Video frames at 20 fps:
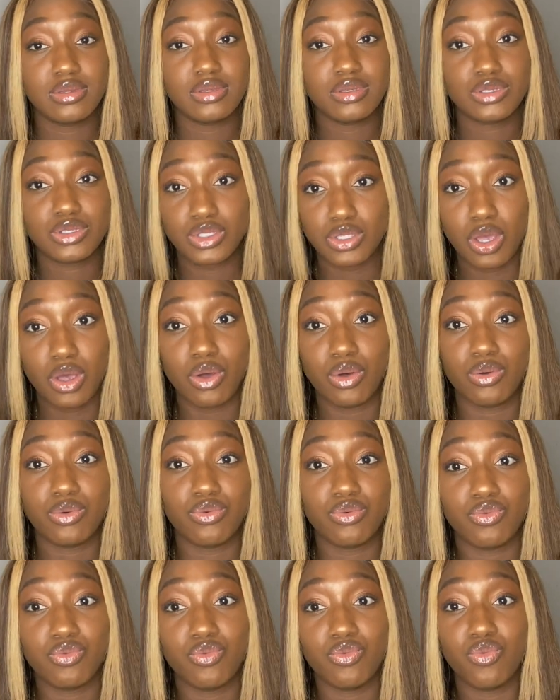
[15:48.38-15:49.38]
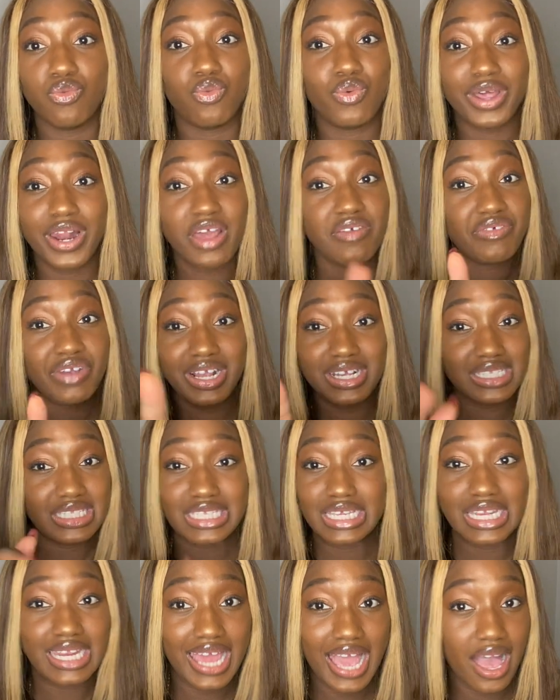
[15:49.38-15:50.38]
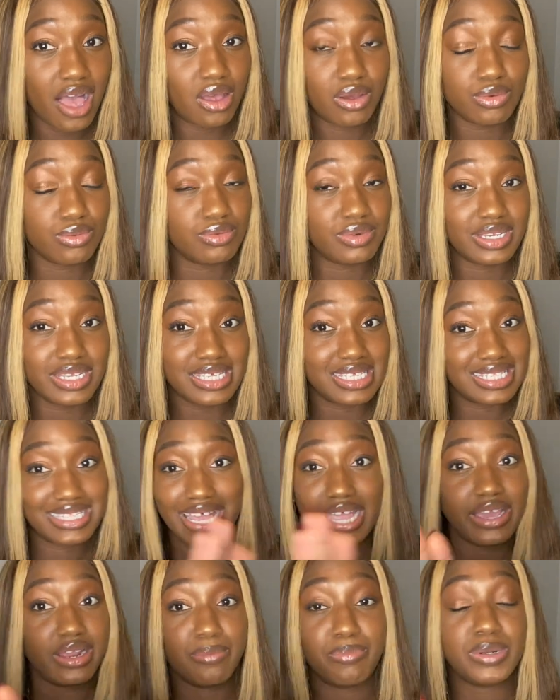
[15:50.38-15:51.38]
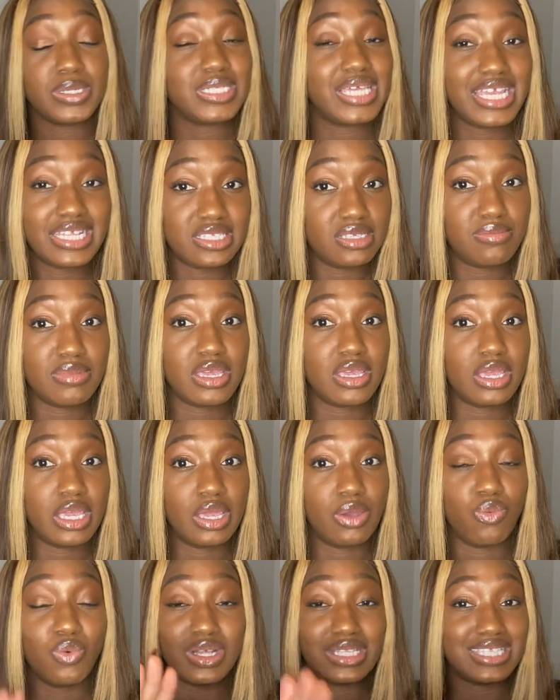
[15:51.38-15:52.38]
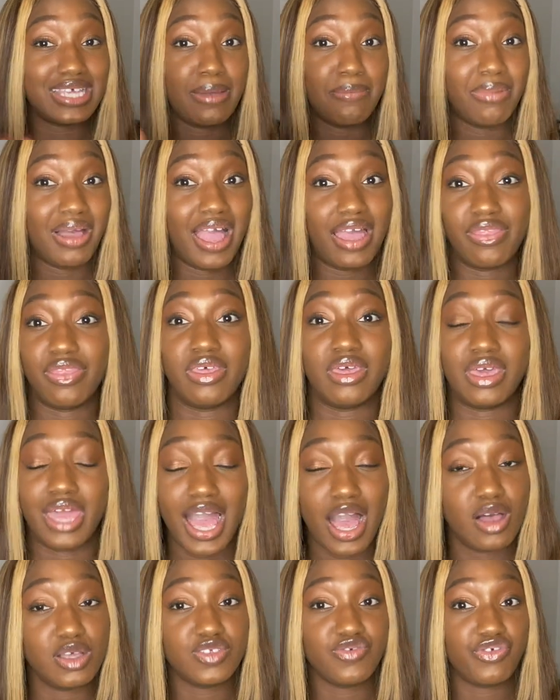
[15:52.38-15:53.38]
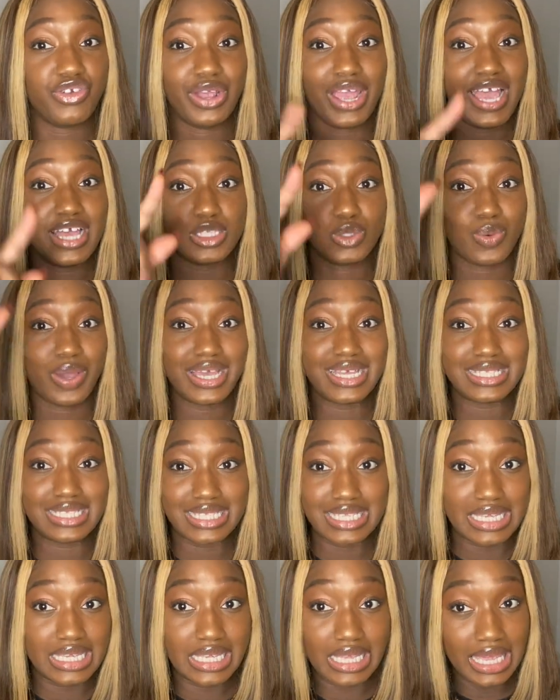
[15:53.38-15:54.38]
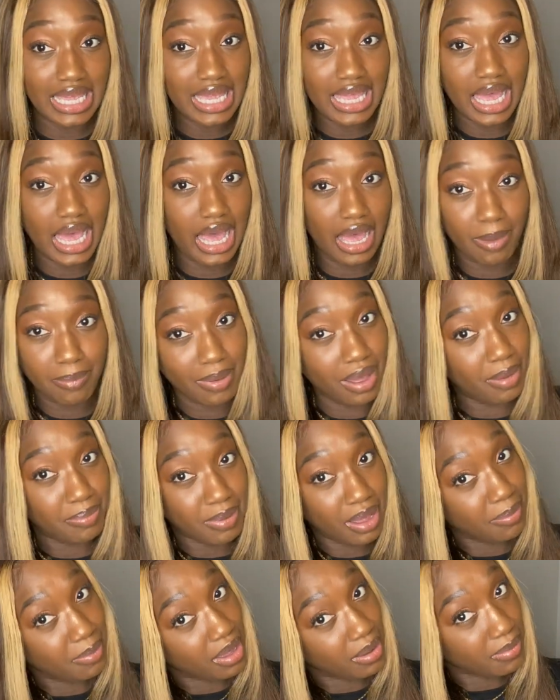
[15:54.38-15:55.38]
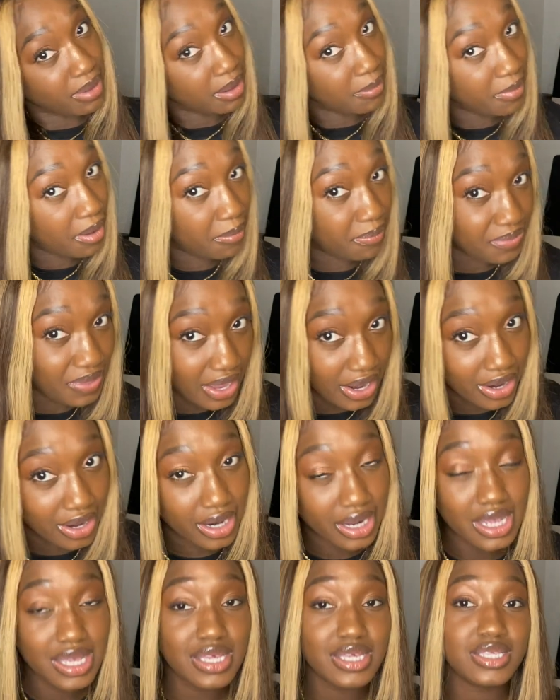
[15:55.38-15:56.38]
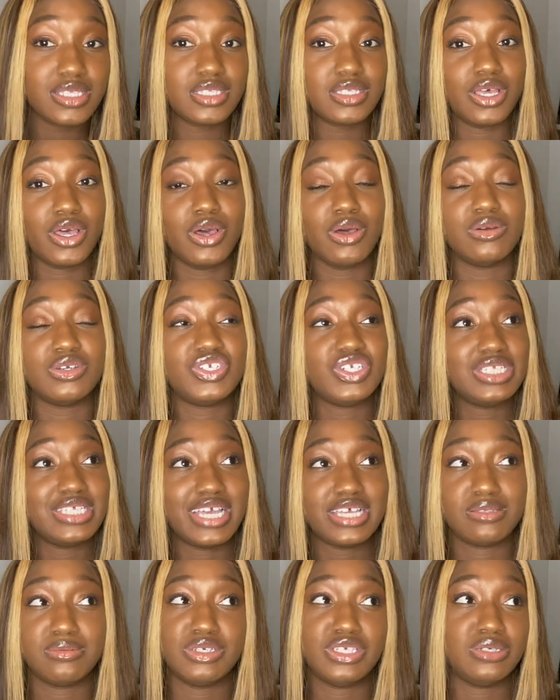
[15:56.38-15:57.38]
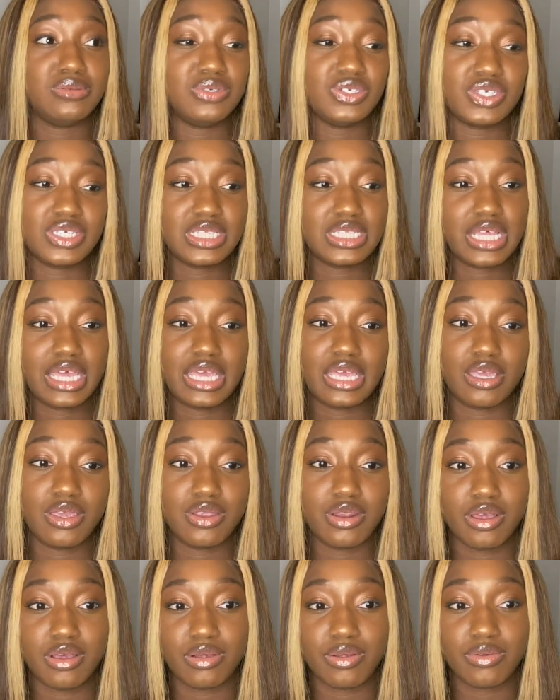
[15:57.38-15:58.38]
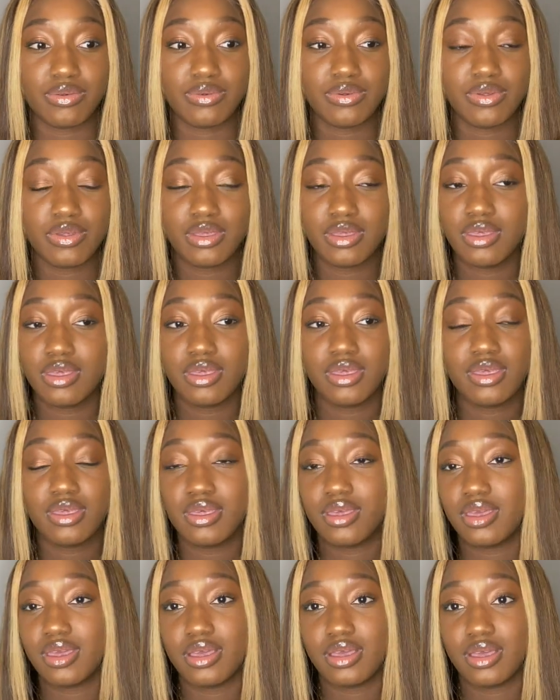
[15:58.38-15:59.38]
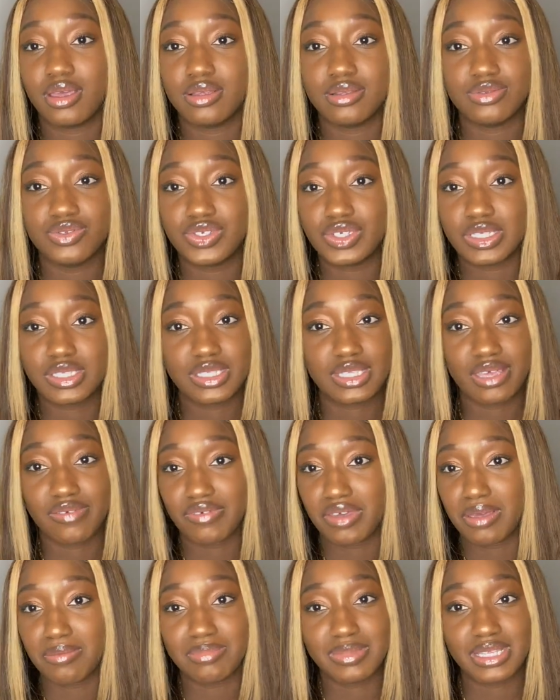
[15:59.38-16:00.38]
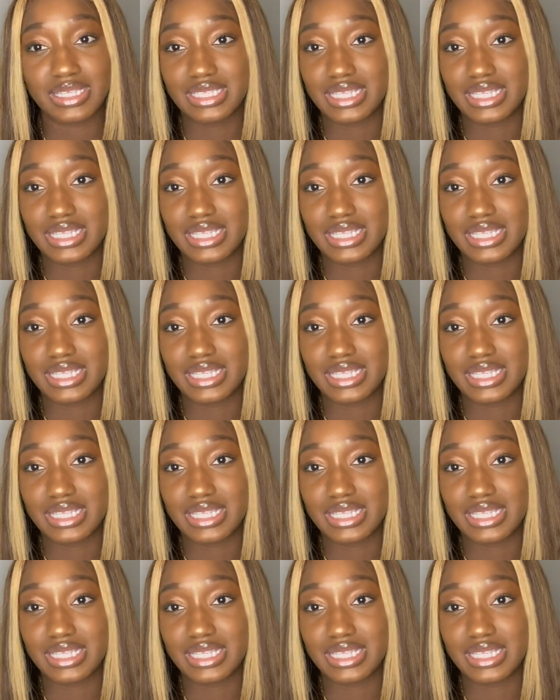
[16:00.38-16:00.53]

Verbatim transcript: So whatever I see now is not going to pertain to me once I buy the house for X, Y, and Z up there. So she texted me. She was just like, you know, just give up. This